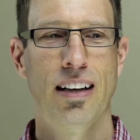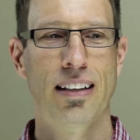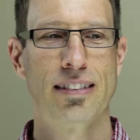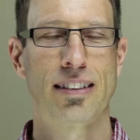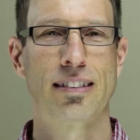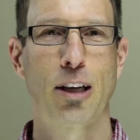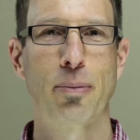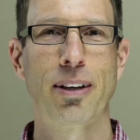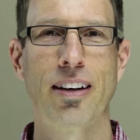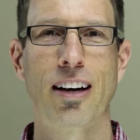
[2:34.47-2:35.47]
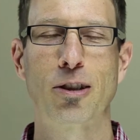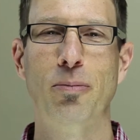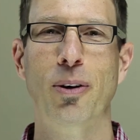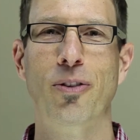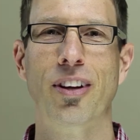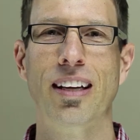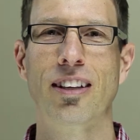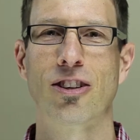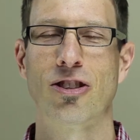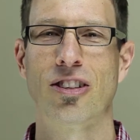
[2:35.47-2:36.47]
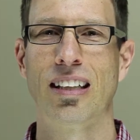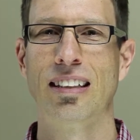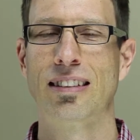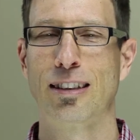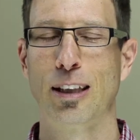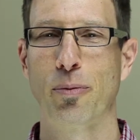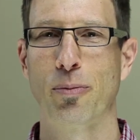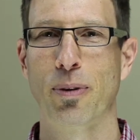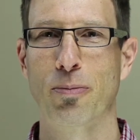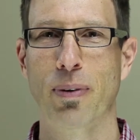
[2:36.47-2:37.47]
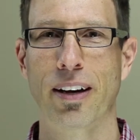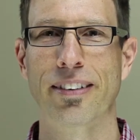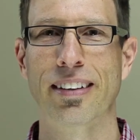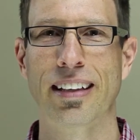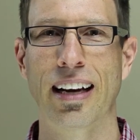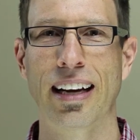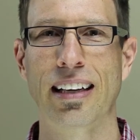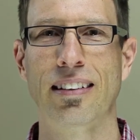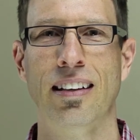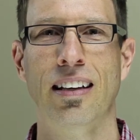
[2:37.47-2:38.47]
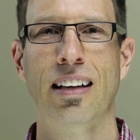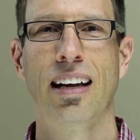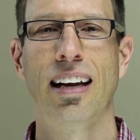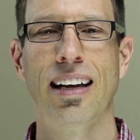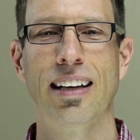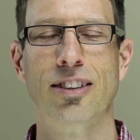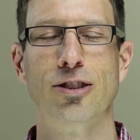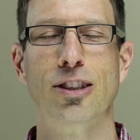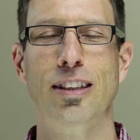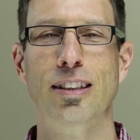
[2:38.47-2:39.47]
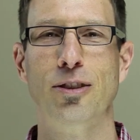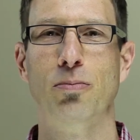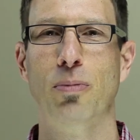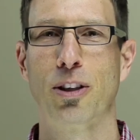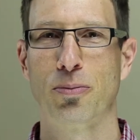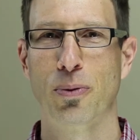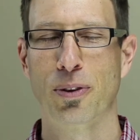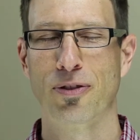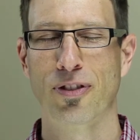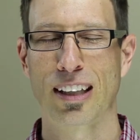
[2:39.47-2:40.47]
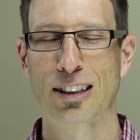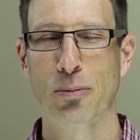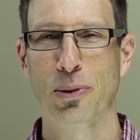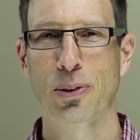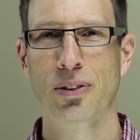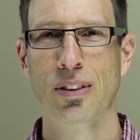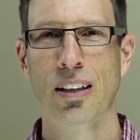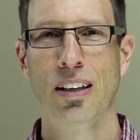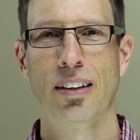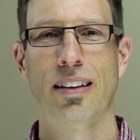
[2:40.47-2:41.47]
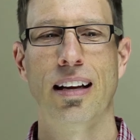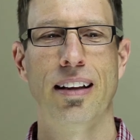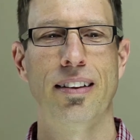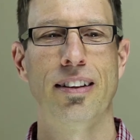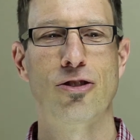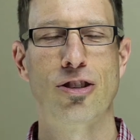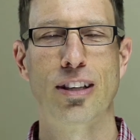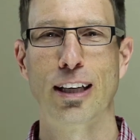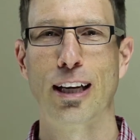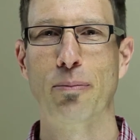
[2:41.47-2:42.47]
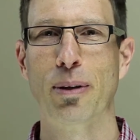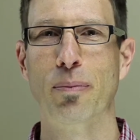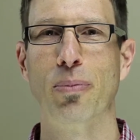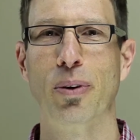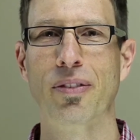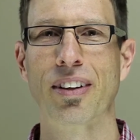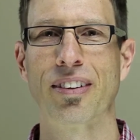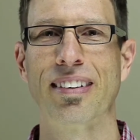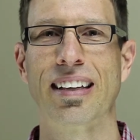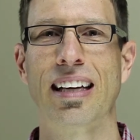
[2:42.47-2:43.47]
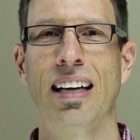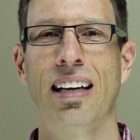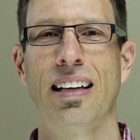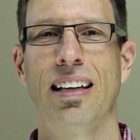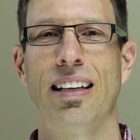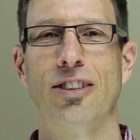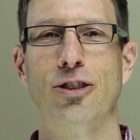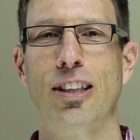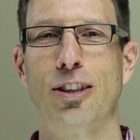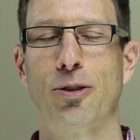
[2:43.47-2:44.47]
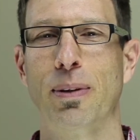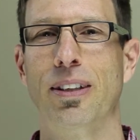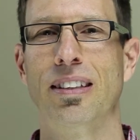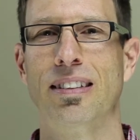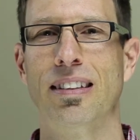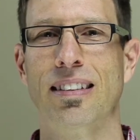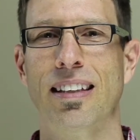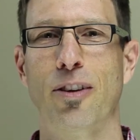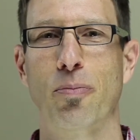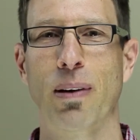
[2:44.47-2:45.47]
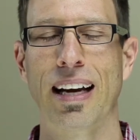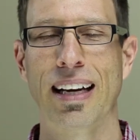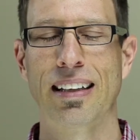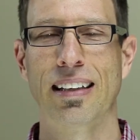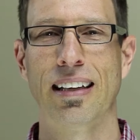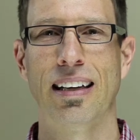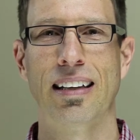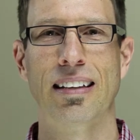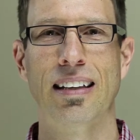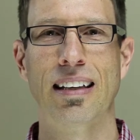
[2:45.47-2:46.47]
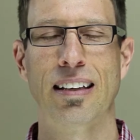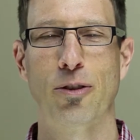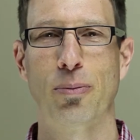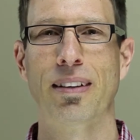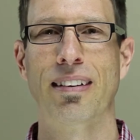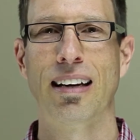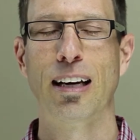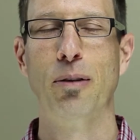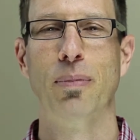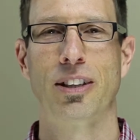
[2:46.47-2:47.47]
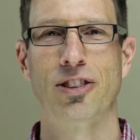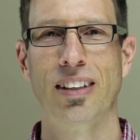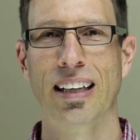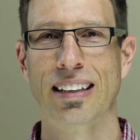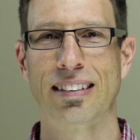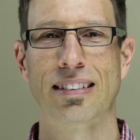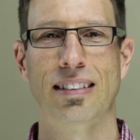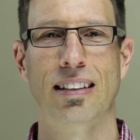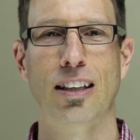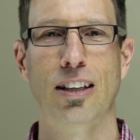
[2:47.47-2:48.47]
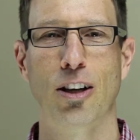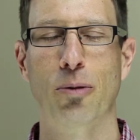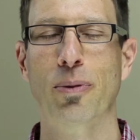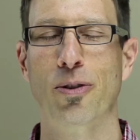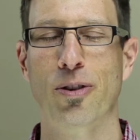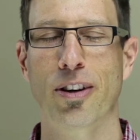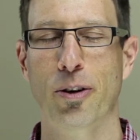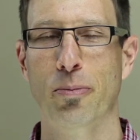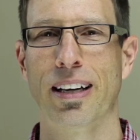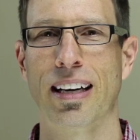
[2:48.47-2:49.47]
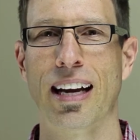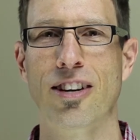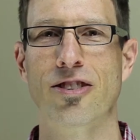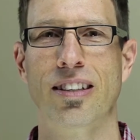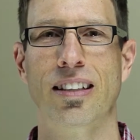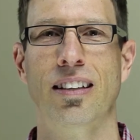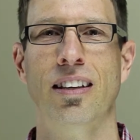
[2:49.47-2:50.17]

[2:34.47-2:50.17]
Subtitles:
Since coming to Dr. Montilla, she sleeps much better at night, and she's much more flexible than she had been previously, and she experiences less pain and has been taking much less, almost no medication